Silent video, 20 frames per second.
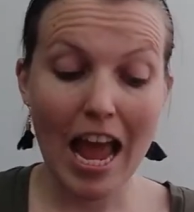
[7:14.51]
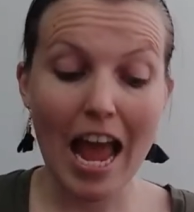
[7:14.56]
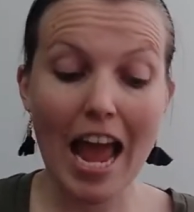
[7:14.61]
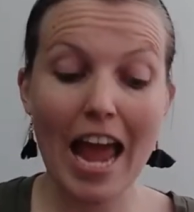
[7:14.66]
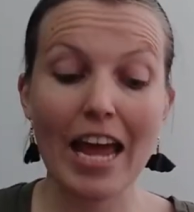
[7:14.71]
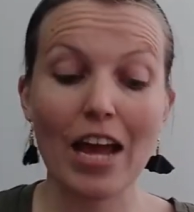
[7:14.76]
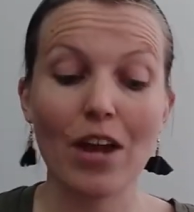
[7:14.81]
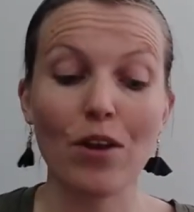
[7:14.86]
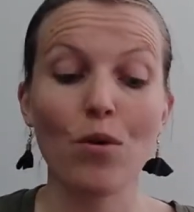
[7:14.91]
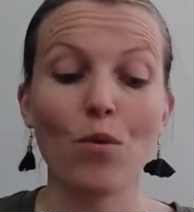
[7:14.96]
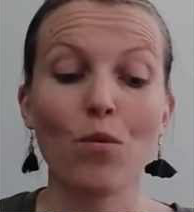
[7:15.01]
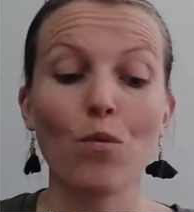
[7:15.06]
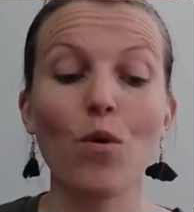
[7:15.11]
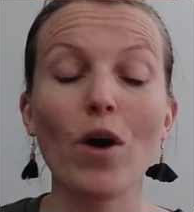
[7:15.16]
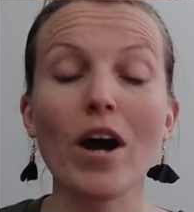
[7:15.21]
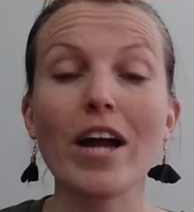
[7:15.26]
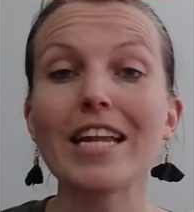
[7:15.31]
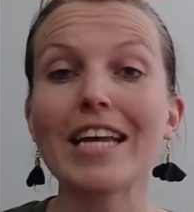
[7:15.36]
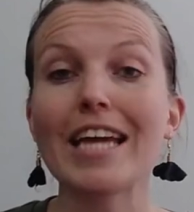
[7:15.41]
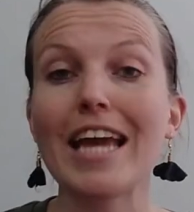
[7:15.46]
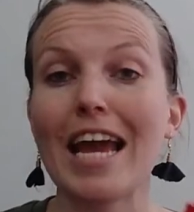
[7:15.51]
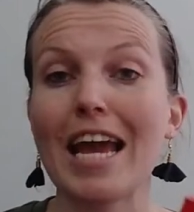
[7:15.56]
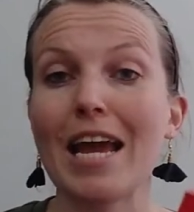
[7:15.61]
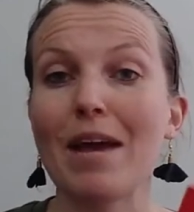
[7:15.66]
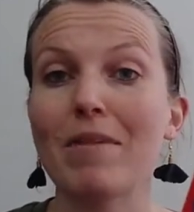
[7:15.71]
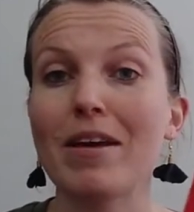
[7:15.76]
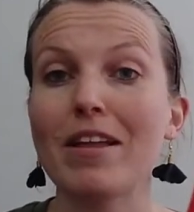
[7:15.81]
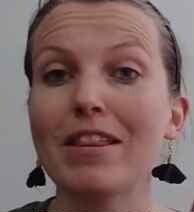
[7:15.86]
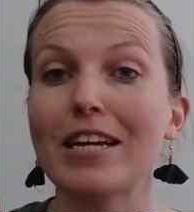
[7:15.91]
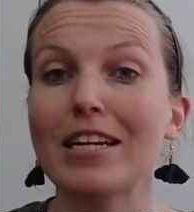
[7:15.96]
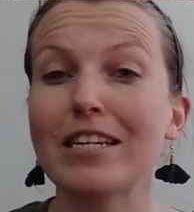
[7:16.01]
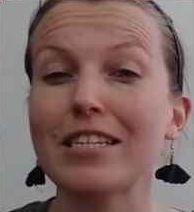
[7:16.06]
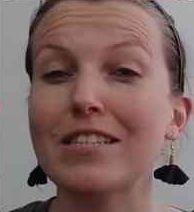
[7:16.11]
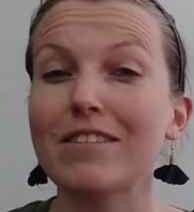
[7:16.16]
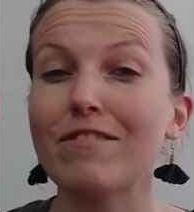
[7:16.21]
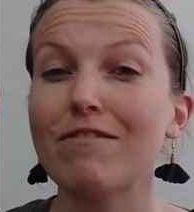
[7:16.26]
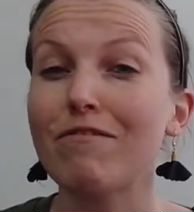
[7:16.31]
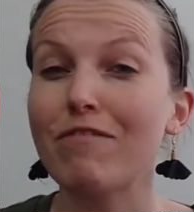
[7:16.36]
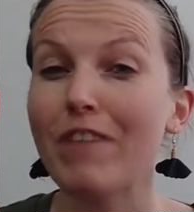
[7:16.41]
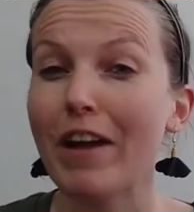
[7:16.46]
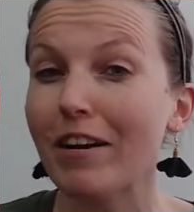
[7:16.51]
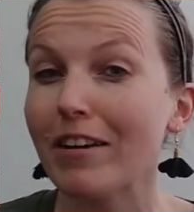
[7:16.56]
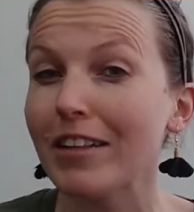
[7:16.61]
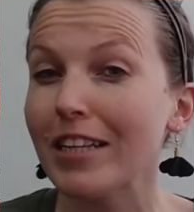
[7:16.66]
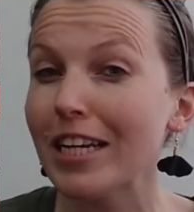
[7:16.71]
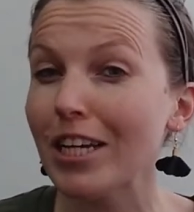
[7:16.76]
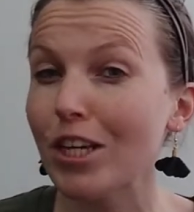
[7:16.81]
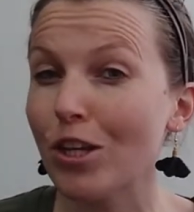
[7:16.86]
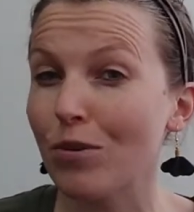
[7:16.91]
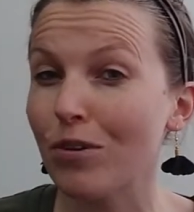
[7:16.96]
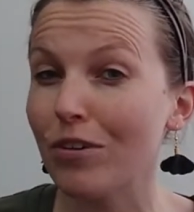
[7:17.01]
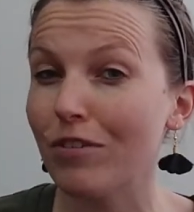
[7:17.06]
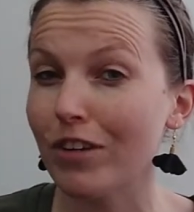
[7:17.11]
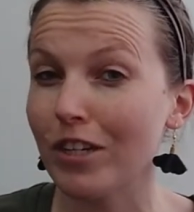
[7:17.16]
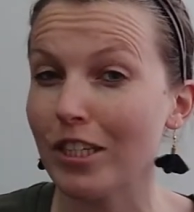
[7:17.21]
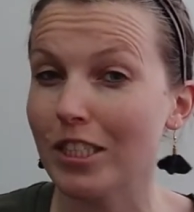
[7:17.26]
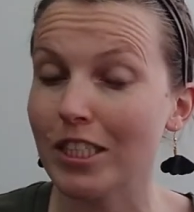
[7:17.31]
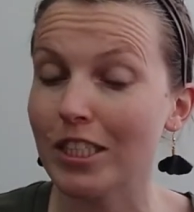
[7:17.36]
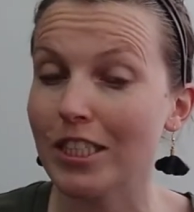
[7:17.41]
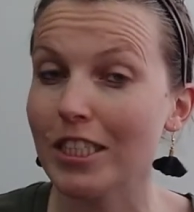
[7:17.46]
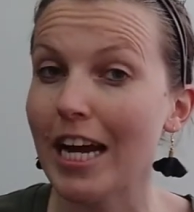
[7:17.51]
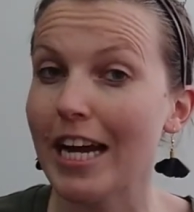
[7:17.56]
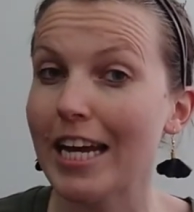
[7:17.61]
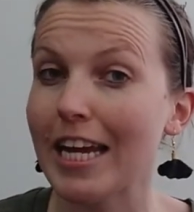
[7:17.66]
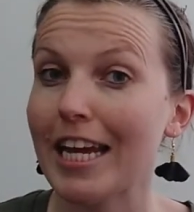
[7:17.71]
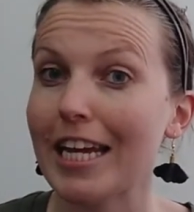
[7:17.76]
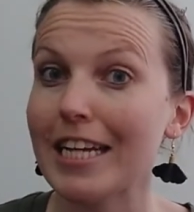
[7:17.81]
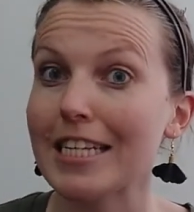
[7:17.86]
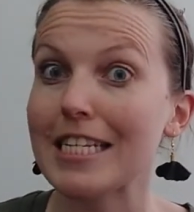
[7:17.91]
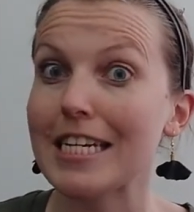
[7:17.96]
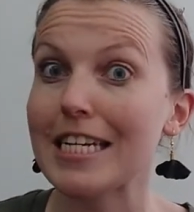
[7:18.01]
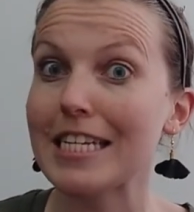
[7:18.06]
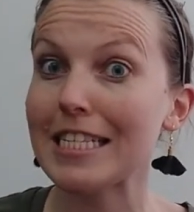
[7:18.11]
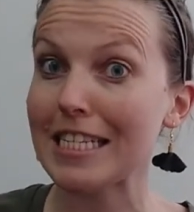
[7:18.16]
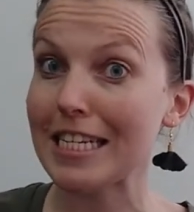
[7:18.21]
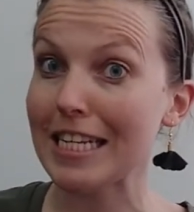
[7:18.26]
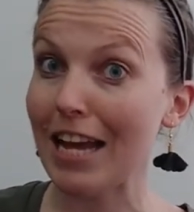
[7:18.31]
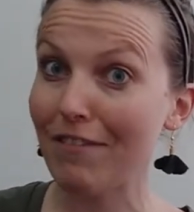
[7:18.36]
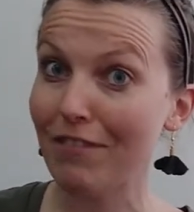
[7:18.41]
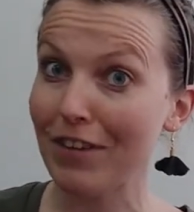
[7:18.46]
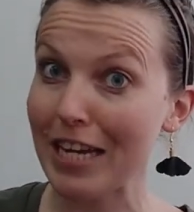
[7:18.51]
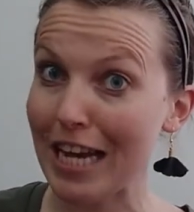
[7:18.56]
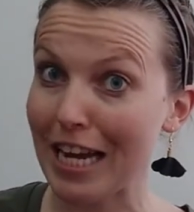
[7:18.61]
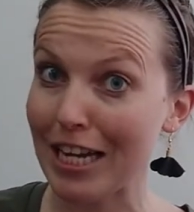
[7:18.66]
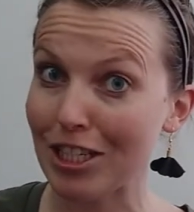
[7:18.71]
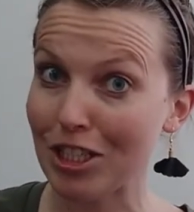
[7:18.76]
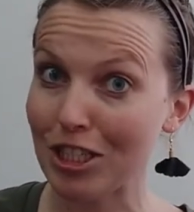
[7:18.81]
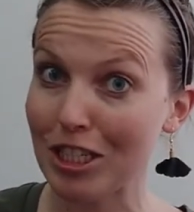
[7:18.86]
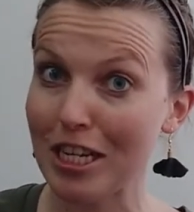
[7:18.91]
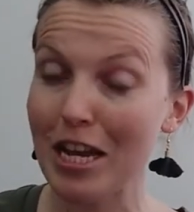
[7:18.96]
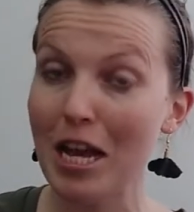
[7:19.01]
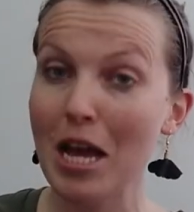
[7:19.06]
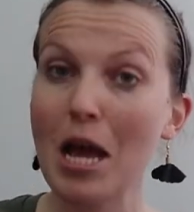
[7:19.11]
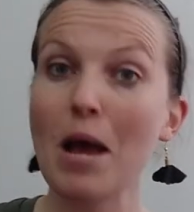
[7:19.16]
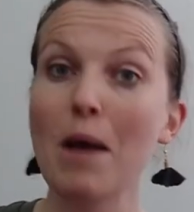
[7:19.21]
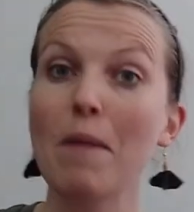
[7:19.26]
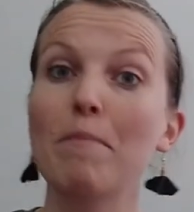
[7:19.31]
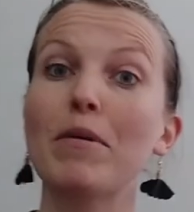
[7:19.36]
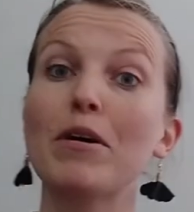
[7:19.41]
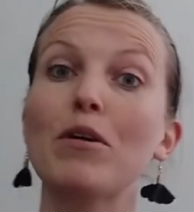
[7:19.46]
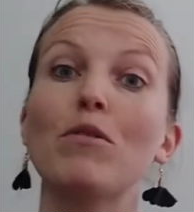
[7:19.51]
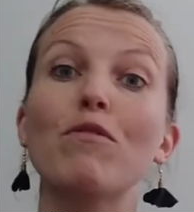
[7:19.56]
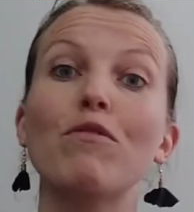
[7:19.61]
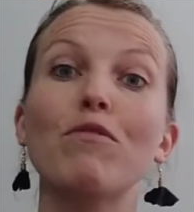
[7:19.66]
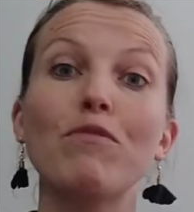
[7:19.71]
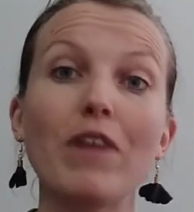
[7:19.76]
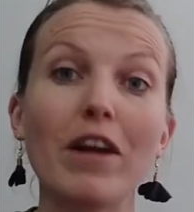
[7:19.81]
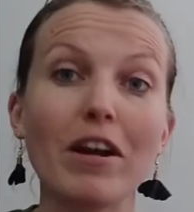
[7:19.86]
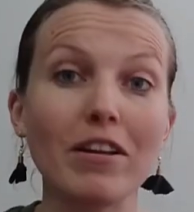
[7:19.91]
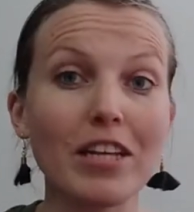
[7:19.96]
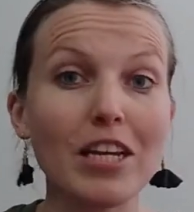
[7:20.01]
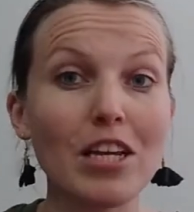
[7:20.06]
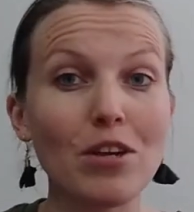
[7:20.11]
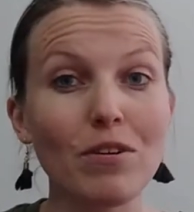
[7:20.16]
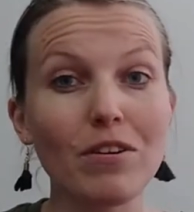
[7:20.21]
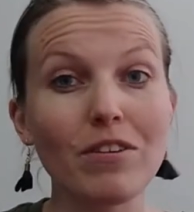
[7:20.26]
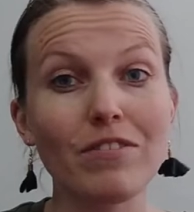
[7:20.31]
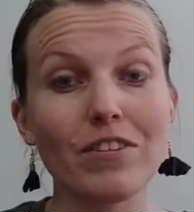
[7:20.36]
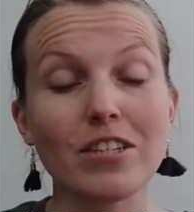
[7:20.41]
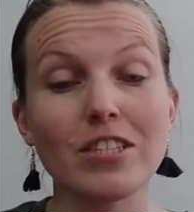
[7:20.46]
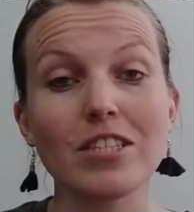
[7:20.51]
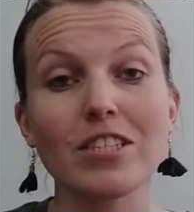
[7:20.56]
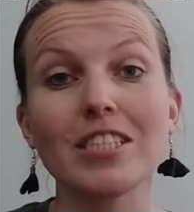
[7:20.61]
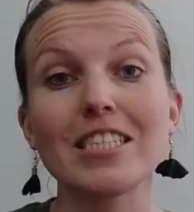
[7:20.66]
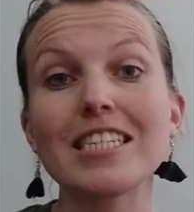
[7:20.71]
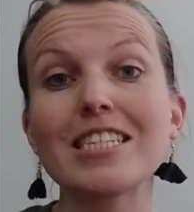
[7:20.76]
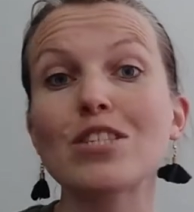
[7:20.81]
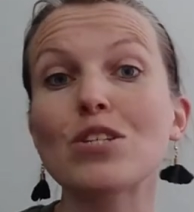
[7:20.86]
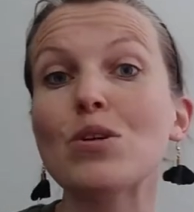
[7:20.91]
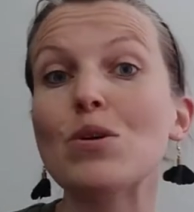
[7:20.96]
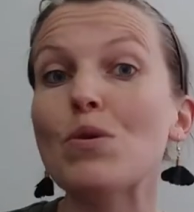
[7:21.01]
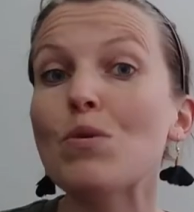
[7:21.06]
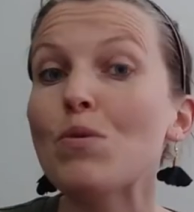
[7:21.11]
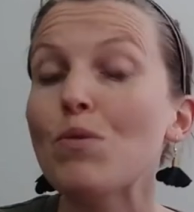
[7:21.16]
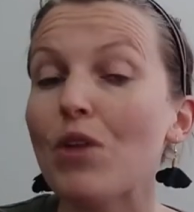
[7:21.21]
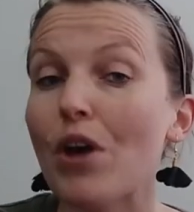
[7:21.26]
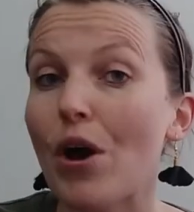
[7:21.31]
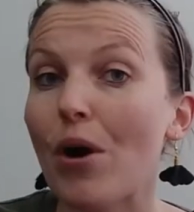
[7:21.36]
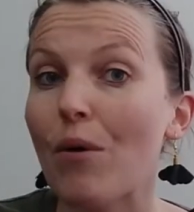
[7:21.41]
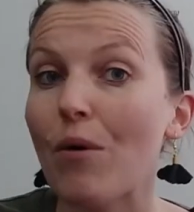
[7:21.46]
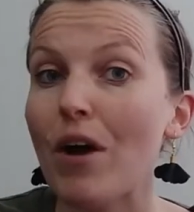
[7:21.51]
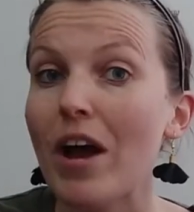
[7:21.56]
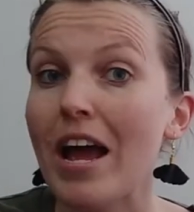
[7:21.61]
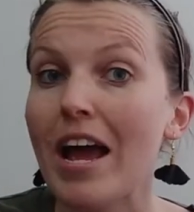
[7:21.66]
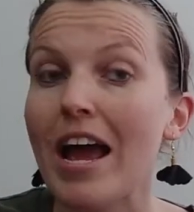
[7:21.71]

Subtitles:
And one game that is fairly universal, I can't say it's in every country, but fairly universal is Uno.